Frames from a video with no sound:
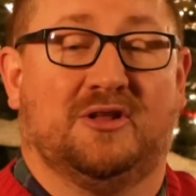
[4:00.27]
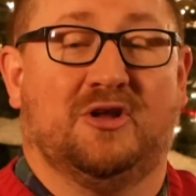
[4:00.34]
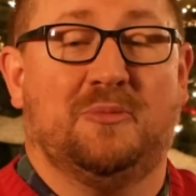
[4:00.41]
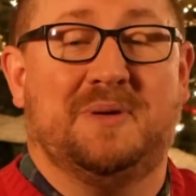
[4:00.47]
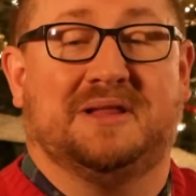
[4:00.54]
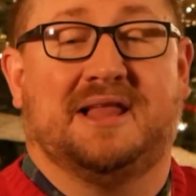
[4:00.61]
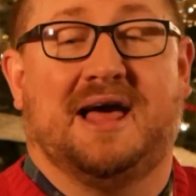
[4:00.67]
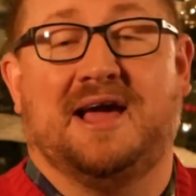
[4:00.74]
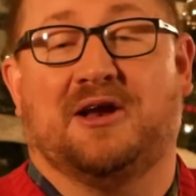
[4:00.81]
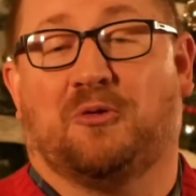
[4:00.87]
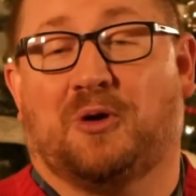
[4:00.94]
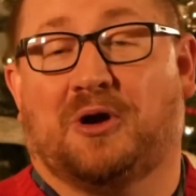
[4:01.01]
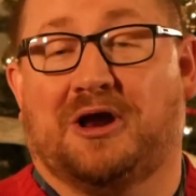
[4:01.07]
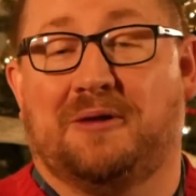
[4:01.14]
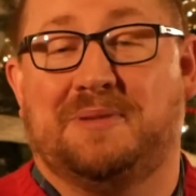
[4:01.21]
little bit
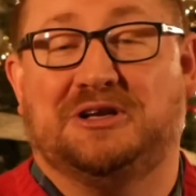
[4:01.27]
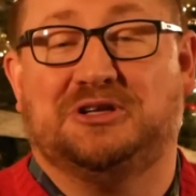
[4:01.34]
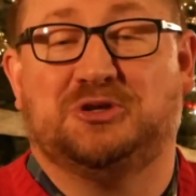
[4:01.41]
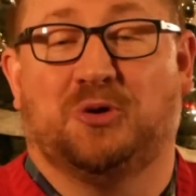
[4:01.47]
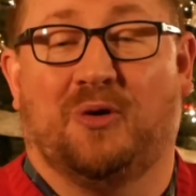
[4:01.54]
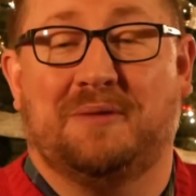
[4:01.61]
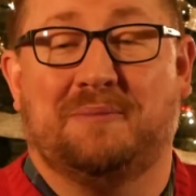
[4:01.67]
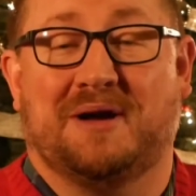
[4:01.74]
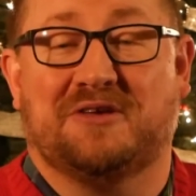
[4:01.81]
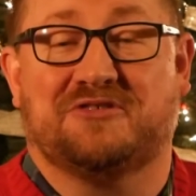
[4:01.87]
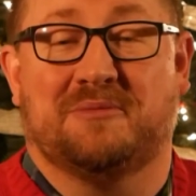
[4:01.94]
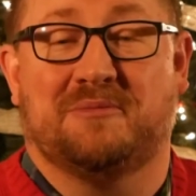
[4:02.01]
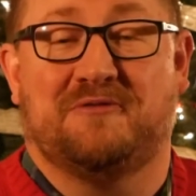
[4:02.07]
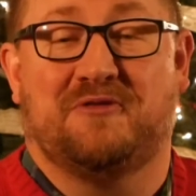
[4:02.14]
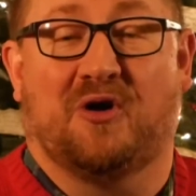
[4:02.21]
later, we're going to be joined by
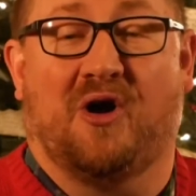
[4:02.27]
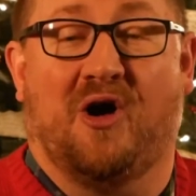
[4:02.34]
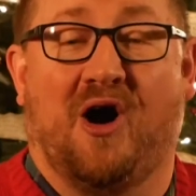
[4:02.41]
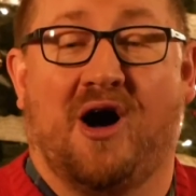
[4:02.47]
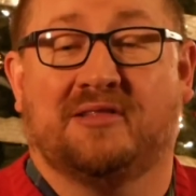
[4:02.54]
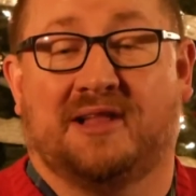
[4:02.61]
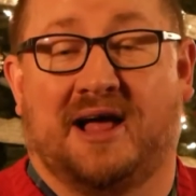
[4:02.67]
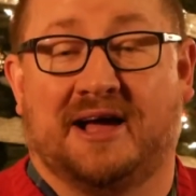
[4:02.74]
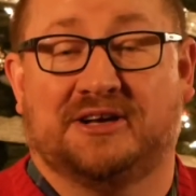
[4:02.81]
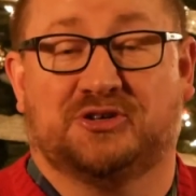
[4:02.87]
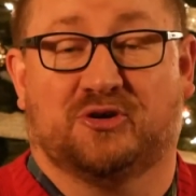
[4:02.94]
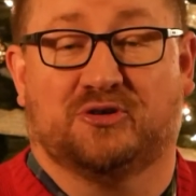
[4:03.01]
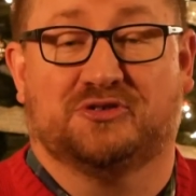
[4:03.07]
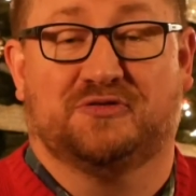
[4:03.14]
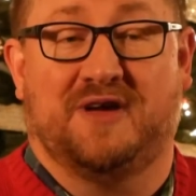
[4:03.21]
some of our online
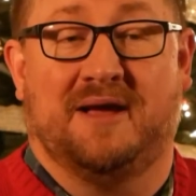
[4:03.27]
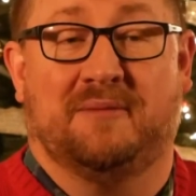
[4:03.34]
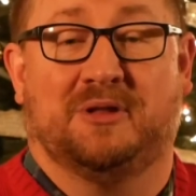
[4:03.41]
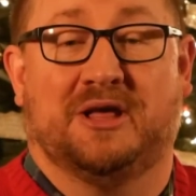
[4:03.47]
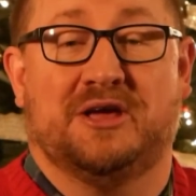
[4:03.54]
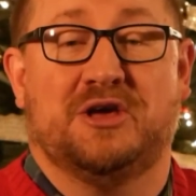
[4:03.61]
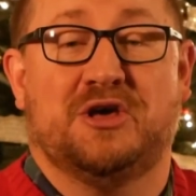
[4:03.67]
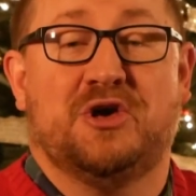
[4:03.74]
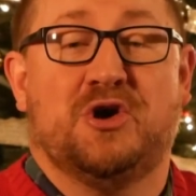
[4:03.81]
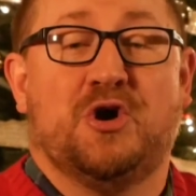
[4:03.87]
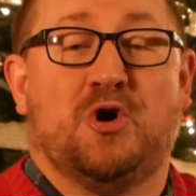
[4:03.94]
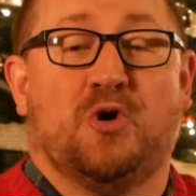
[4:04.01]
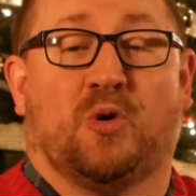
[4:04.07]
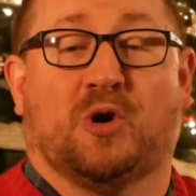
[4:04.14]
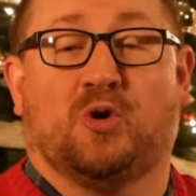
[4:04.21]
church family
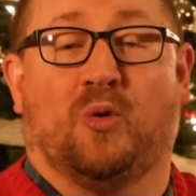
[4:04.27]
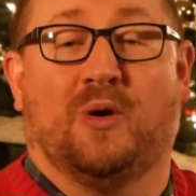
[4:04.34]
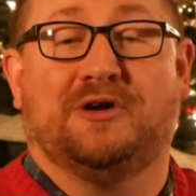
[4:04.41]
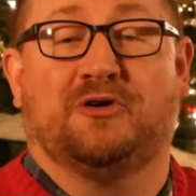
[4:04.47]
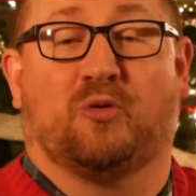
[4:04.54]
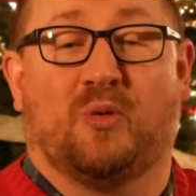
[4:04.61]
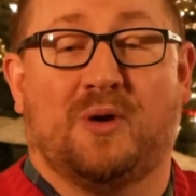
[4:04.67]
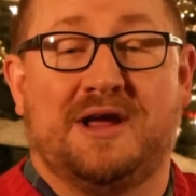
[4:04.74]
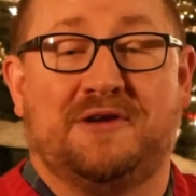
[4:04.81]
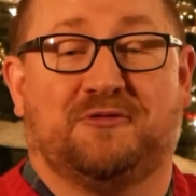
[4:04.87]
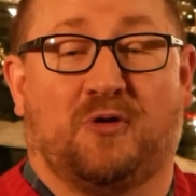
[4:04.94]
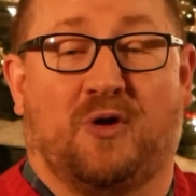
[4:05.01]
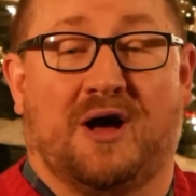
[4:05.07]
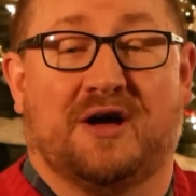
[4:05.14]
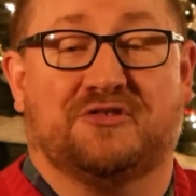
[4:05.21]
who are going to read
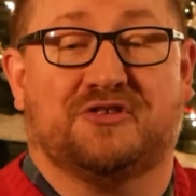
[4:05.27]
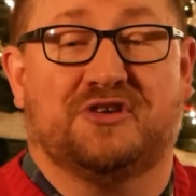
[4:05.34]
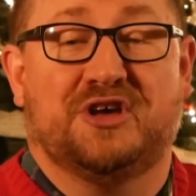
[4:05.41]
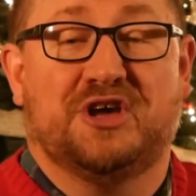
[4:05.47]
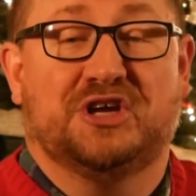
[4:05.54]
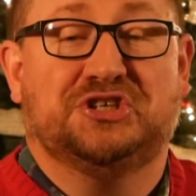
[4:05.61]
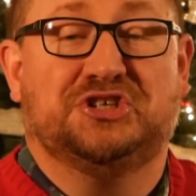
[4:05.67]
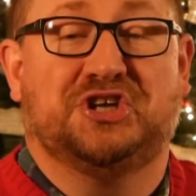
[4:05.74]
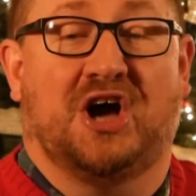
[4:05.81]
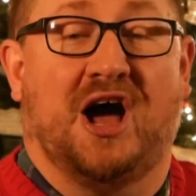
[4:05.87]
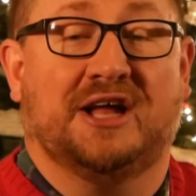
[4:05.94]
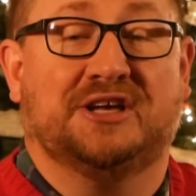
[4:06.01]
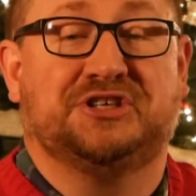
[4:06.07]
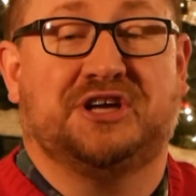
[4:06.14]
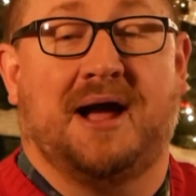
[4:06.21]
for us
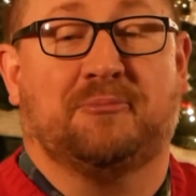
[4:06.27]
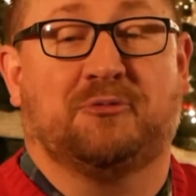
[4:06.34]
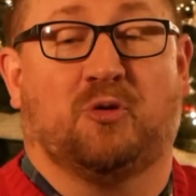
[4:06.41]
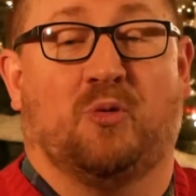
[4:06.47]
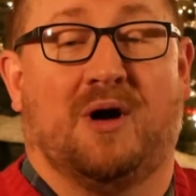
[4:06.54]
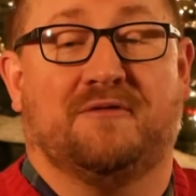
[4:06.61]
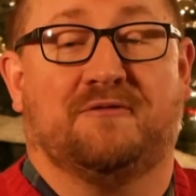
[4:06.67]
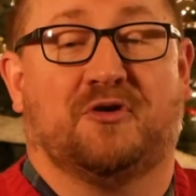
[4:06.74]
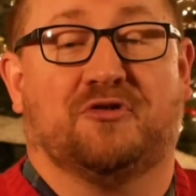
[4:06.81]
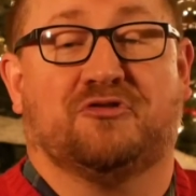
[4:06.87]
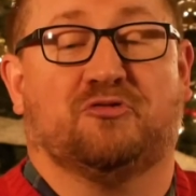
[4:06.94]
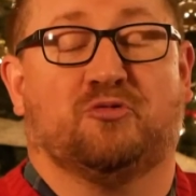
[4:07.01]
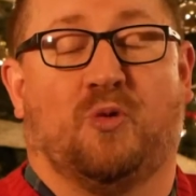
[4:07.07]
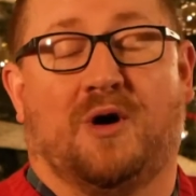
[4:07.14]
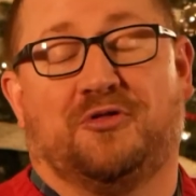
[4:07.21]
John chapter 1
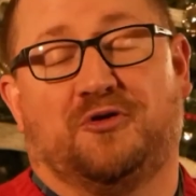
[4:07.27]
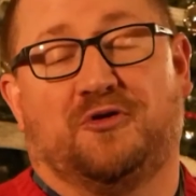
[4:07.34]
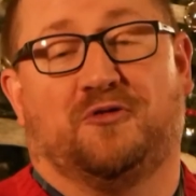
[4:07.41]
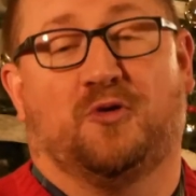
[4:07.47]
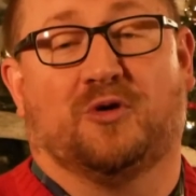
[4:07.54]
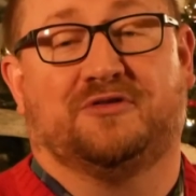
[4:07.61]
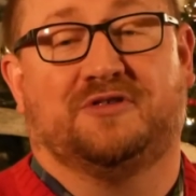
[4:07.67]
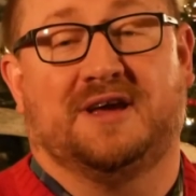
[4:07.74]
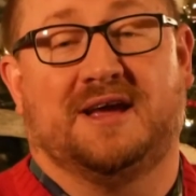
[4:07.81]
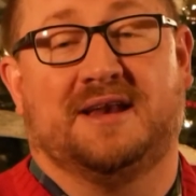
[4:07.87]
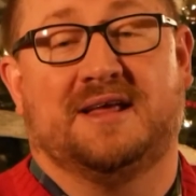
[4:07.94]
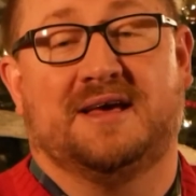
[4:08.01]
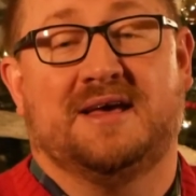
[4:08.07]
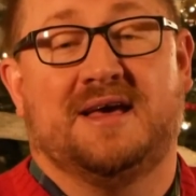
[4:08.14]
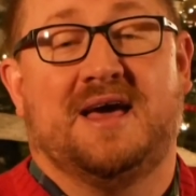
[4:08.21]
verses 1 through
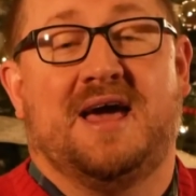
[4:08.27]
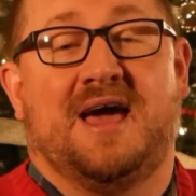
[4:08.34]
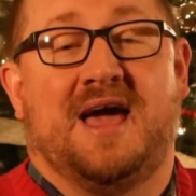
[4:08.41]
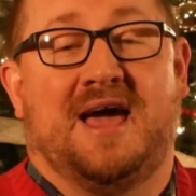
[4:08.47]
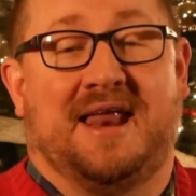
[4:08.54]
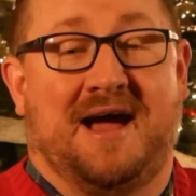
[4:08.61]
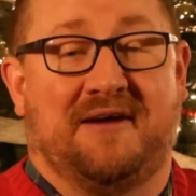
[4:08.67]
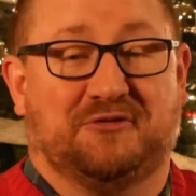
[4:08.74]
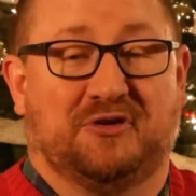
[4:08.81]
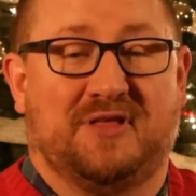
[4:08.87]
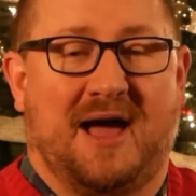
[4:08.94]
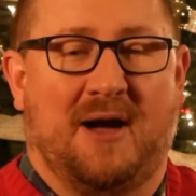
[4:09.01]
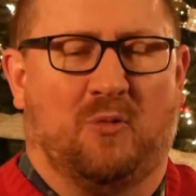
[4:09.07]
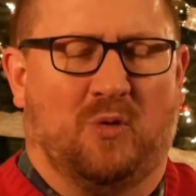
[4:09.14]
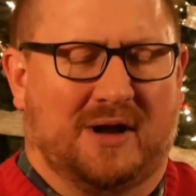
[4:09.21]
14 and after
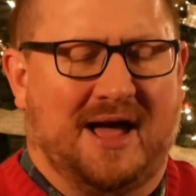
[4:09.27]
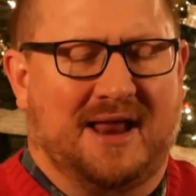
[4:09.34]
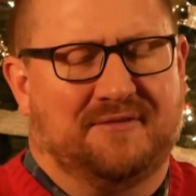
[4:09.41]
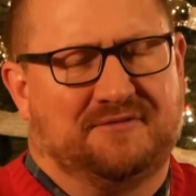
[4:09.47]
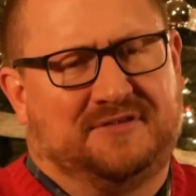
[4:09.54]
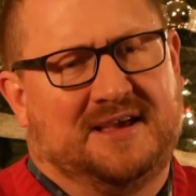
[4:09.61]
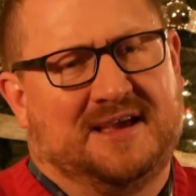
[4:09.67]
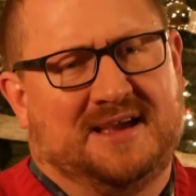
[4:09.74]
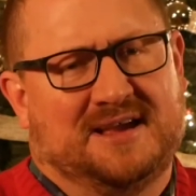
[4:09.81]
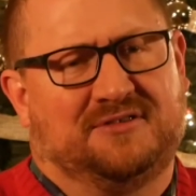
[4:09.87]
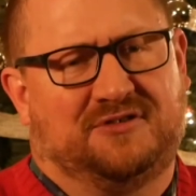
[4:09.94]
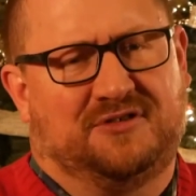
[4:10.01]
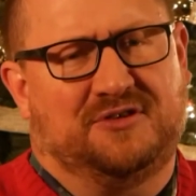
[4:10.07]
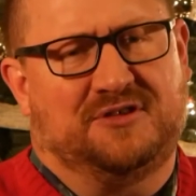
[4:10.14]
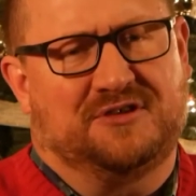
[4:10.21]
that, we'll kind of dig
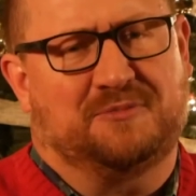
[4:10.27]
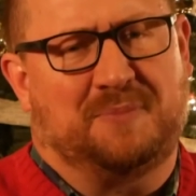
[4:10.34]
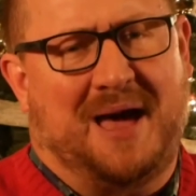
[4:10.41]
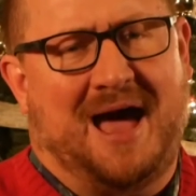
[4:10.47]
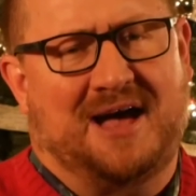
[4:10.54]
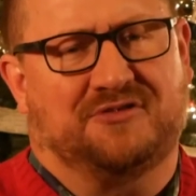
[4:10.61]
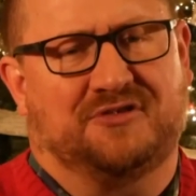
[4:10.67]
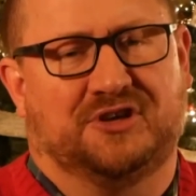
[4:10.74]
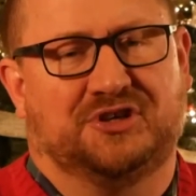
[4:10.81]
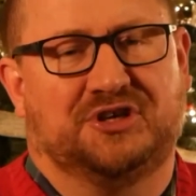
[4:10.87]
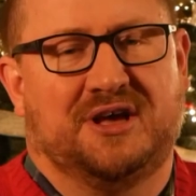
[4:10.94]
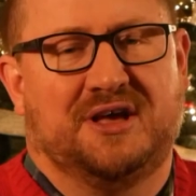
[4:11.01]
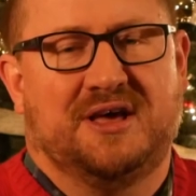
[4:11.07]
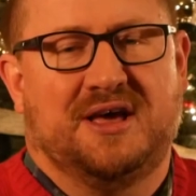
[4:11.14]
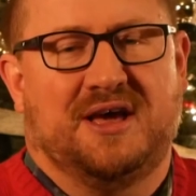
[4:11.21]
into this
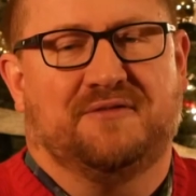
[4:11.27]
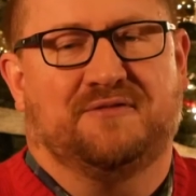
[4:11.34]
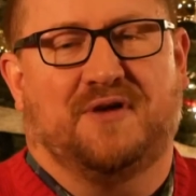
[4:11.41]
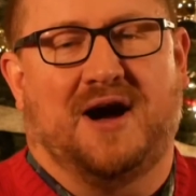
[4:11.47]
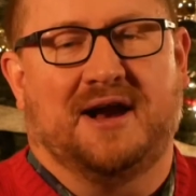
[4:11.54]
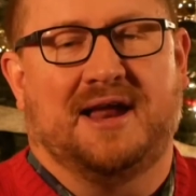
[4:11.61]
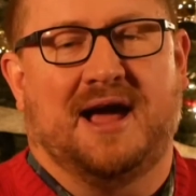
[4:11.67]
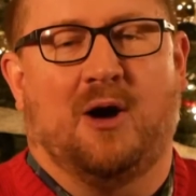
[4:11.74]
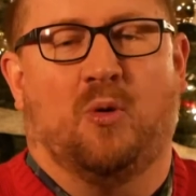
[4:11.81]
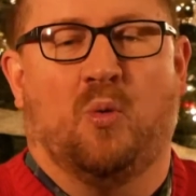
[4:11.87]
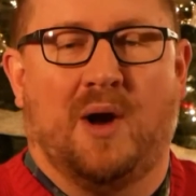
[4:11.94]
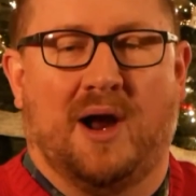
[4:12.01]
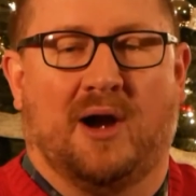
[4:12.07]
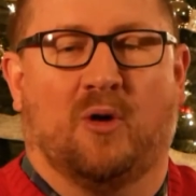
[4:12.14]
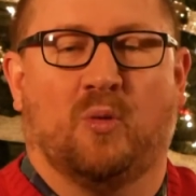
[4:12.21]
passage and find
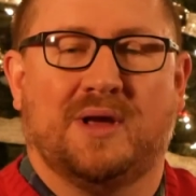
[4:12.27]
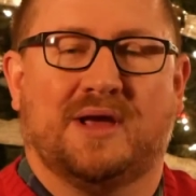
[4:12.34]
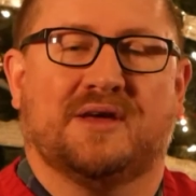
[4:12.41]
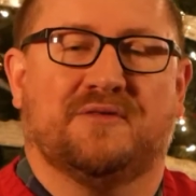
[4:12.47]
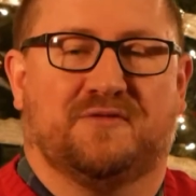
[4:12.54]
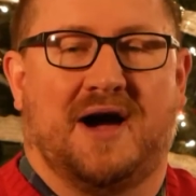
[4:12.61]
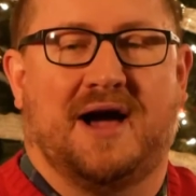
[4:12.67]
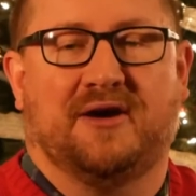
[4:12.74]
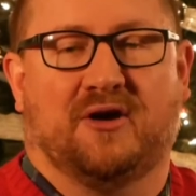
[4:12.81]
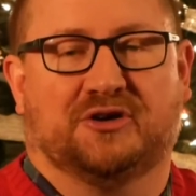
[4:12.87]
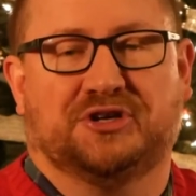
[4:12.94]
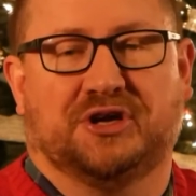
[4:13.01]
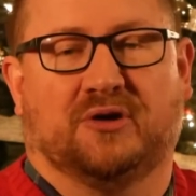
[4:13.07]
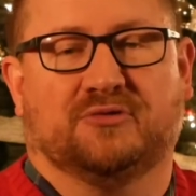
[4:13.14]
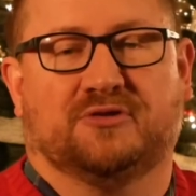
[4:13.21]
out where we can find
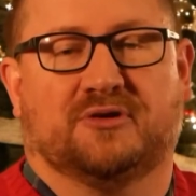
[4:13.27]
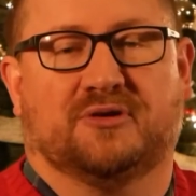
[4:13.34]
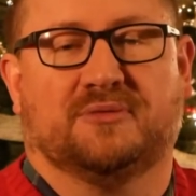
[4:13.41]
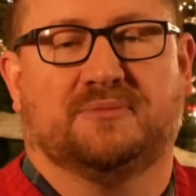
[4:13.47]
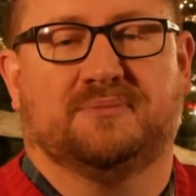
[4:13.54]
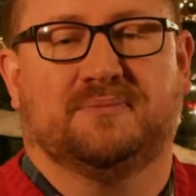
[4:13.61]
our shelter.